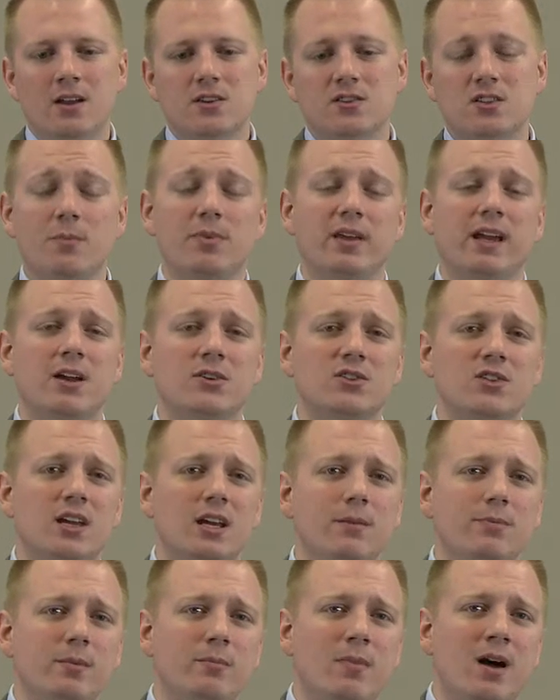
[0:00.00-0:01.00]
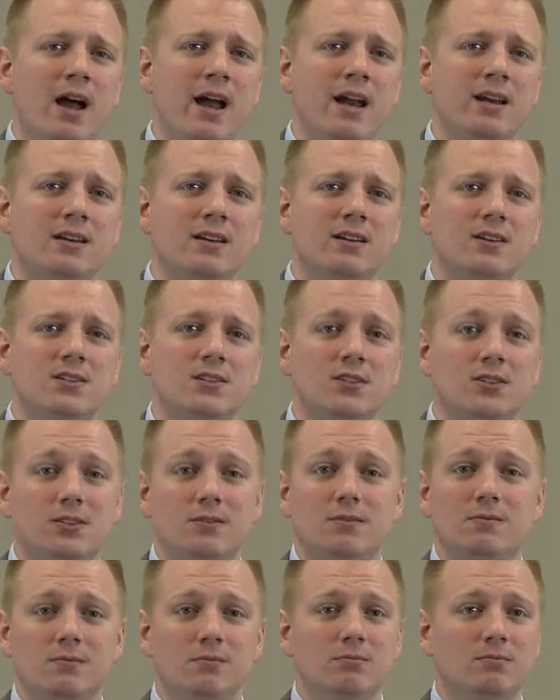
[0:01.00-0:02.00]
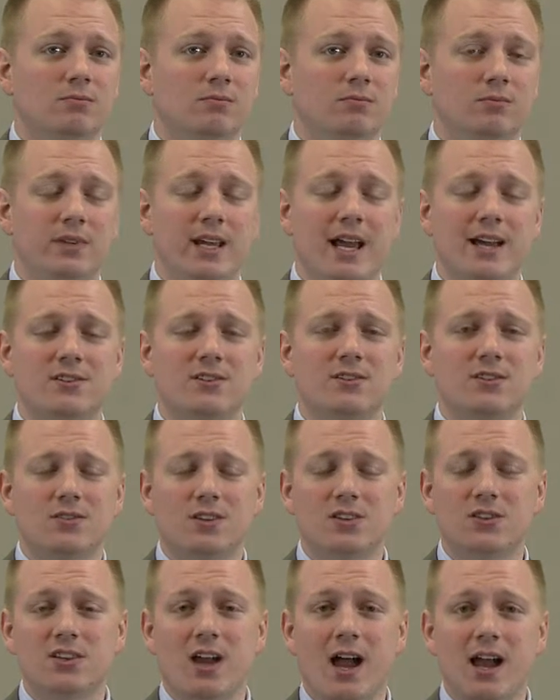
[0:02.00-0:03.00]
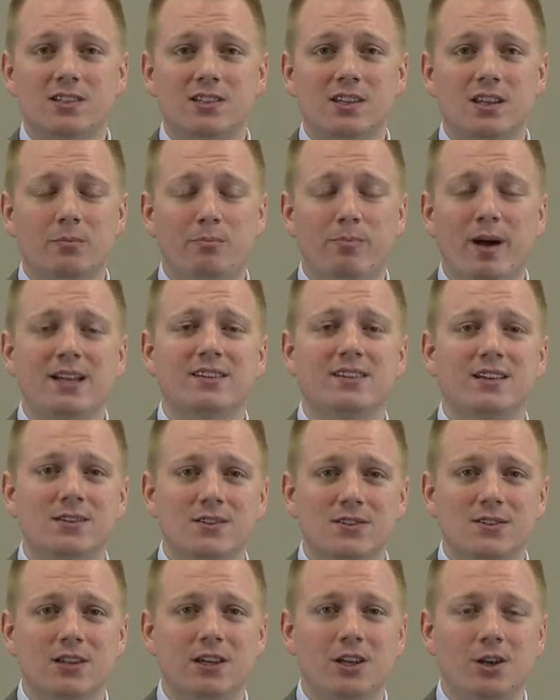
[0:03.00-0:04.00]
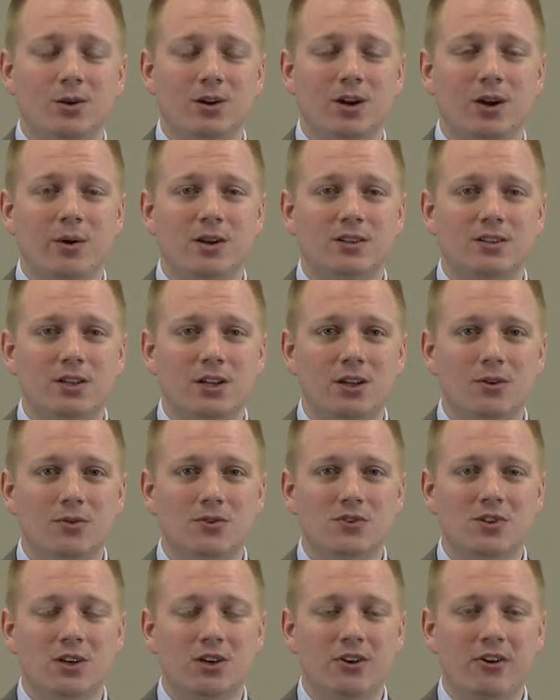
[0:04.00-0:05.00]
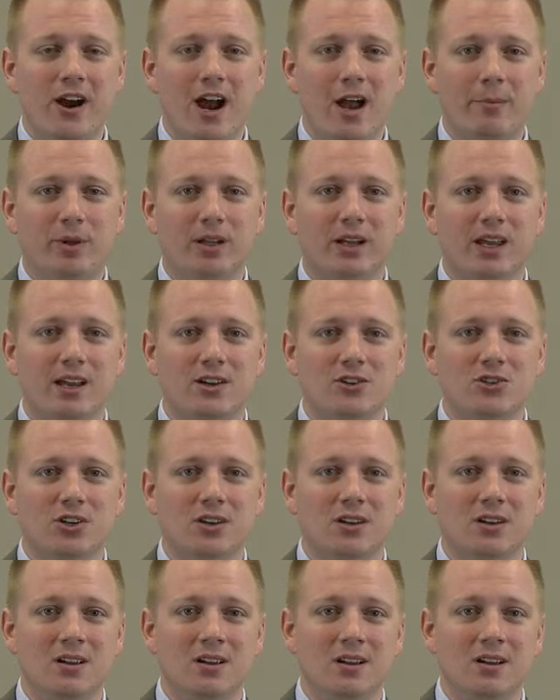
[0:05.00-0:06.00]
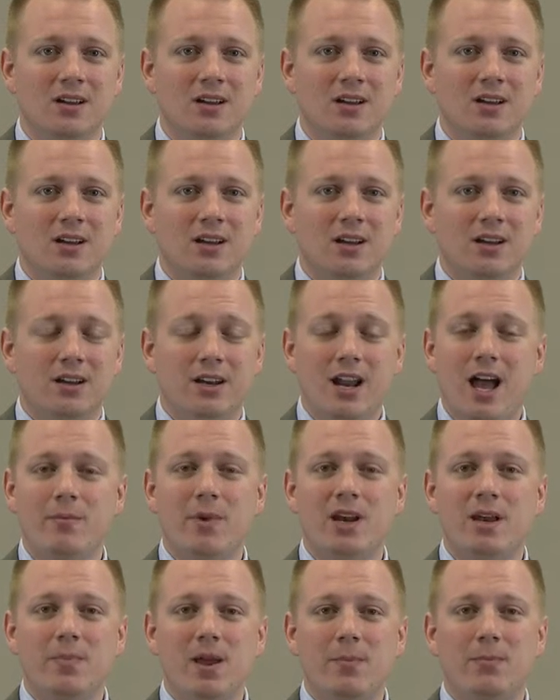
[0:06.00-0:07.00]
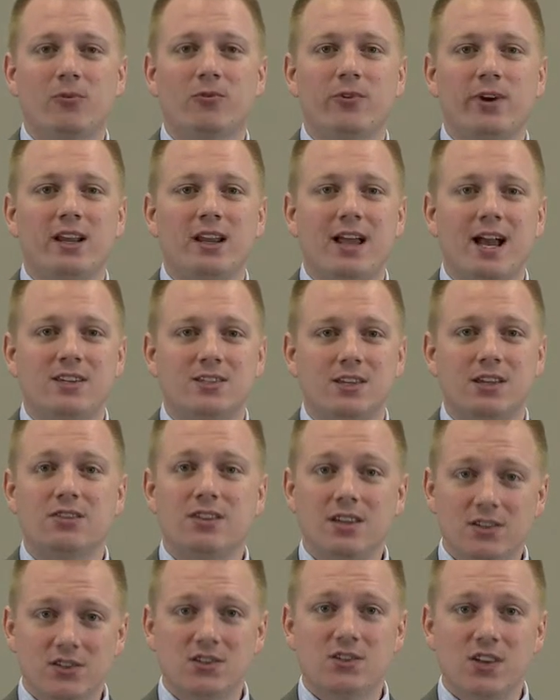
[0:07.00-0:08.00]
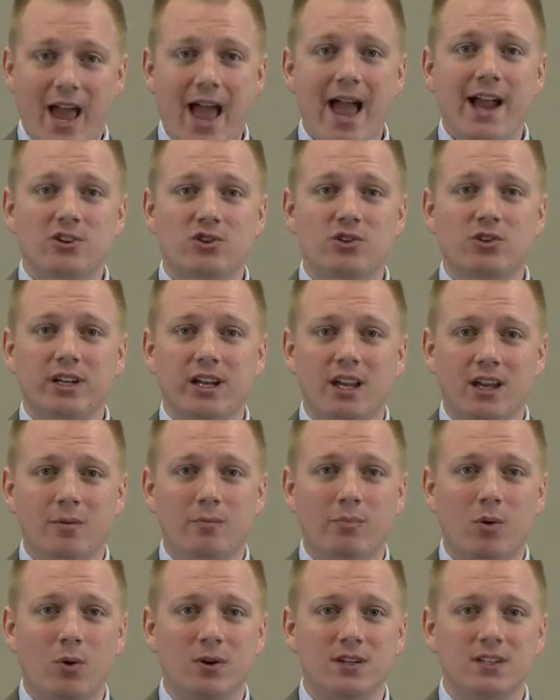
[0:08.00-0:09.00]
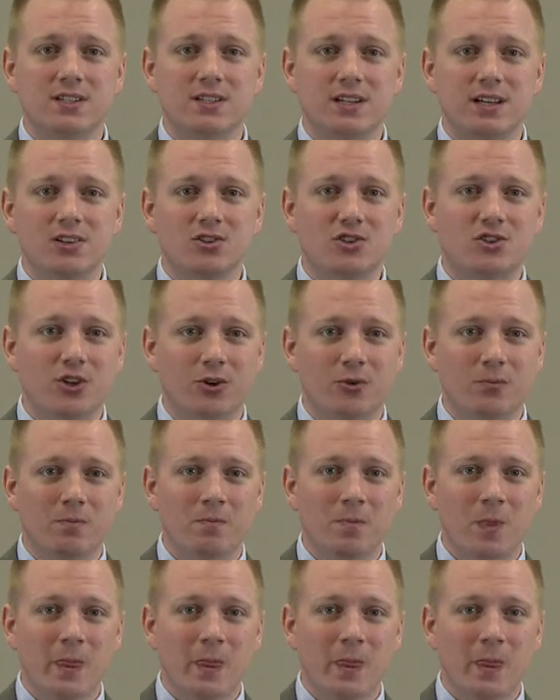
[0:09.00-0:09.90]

Something else to keep in mind is Yes, the size of the buttons that you're going to use in your application. Not many people realize that this is actually an important issue.